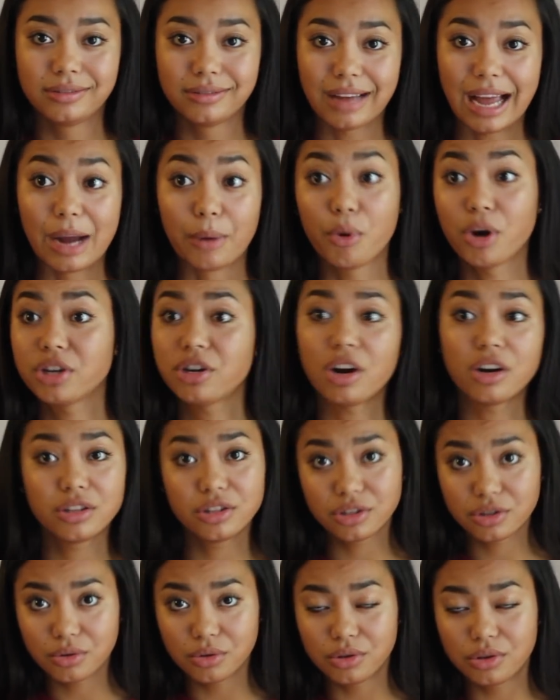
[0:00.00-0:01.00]
I worked hard
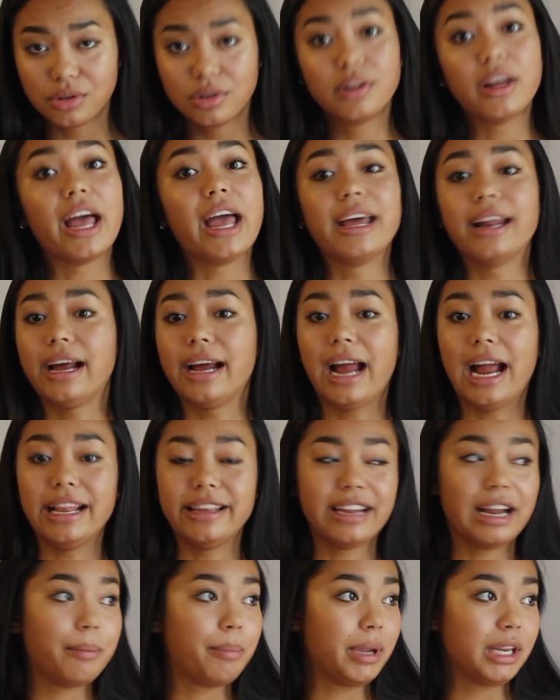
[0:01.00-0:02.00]
in school and I
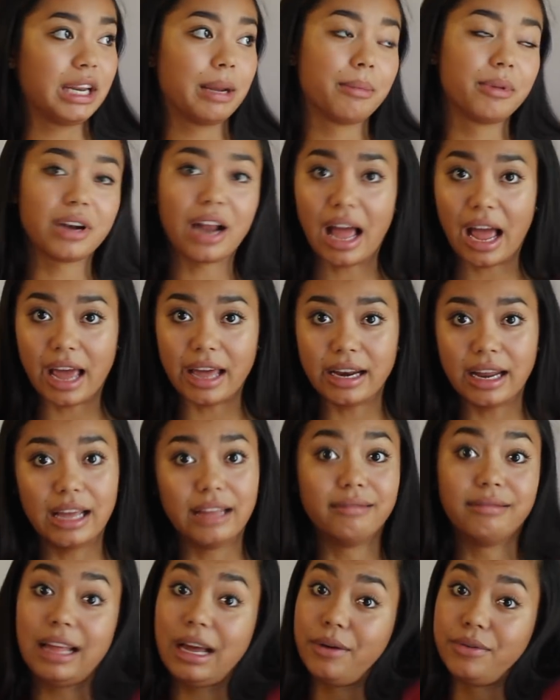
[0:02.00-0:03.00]
ended up being number 9,
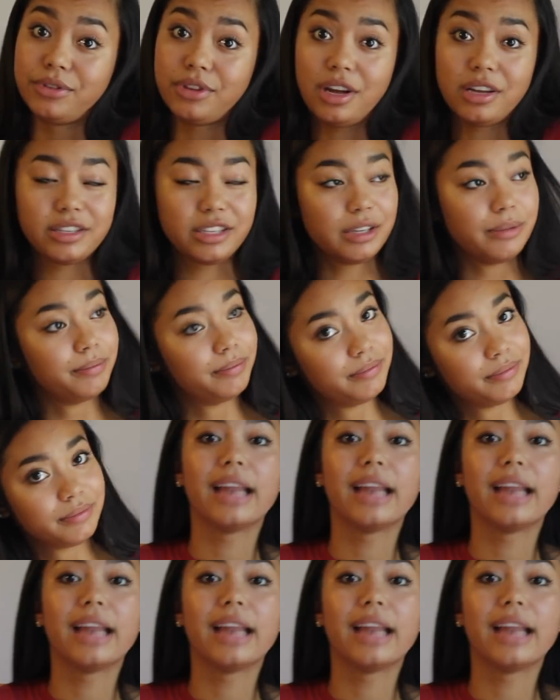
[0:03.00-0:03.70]
and that was awesome.